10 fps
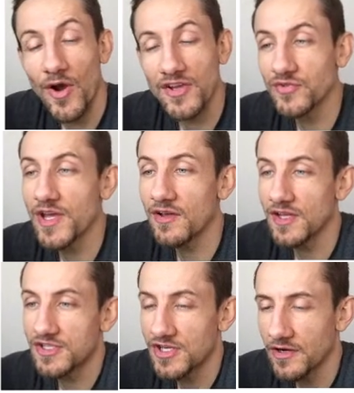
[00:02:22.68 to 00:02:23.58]
All right, so
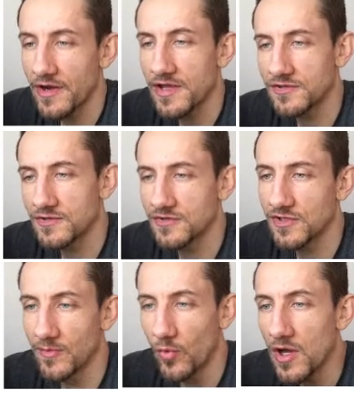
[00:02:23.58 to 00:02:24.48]
now let's check our
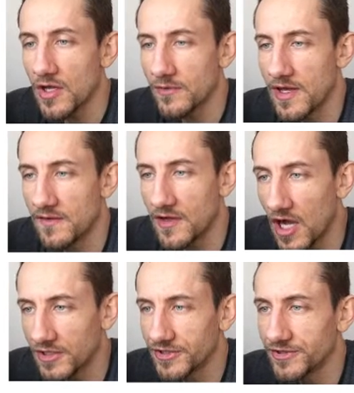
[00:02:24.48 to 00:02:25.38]
answers. So number 1, we have
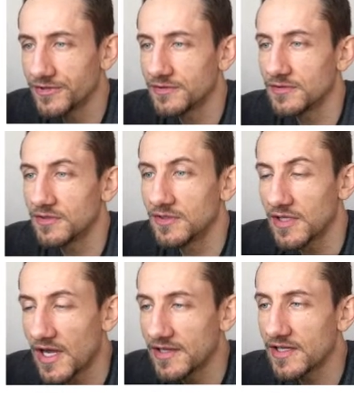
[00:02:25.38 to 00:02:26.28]
kaku,
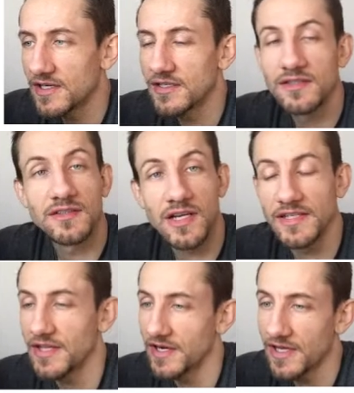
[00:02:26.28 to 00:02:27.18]
kaita,
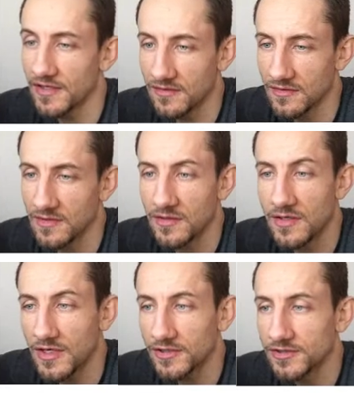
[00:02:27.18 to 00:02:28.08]
kaitara,
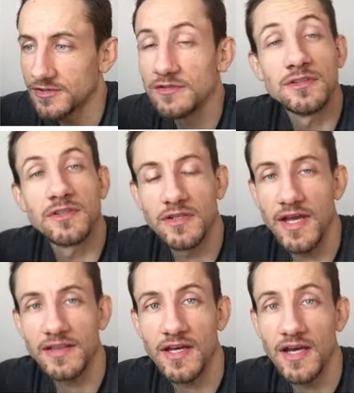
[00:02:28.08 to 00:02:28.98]
naku,
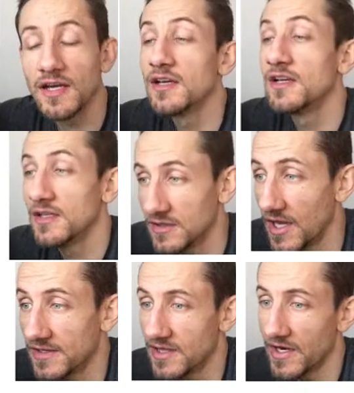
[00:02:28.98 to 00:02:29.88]
naita,
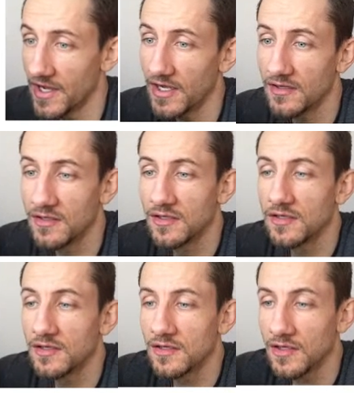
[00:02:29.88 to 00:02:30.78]
naitara,
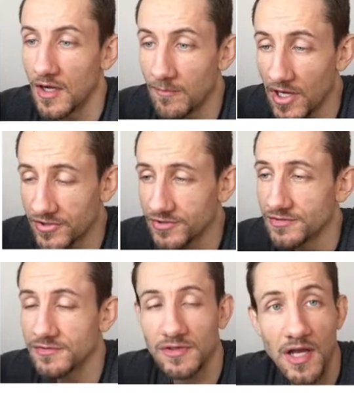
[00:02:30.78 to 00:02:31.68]

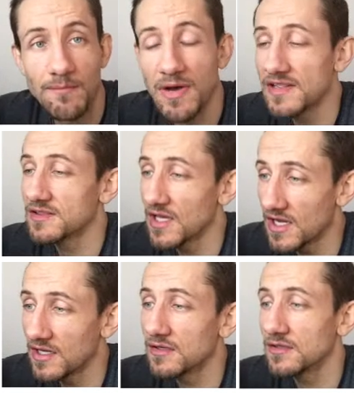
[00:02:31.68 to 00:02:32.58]
gambaru,
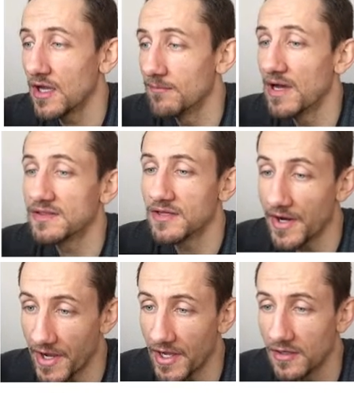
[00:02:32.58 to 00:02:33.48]
gambatta,
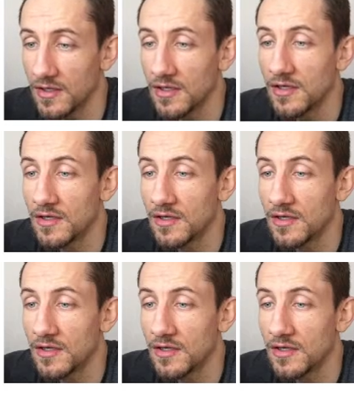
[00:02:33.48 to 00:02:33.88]
gambattara,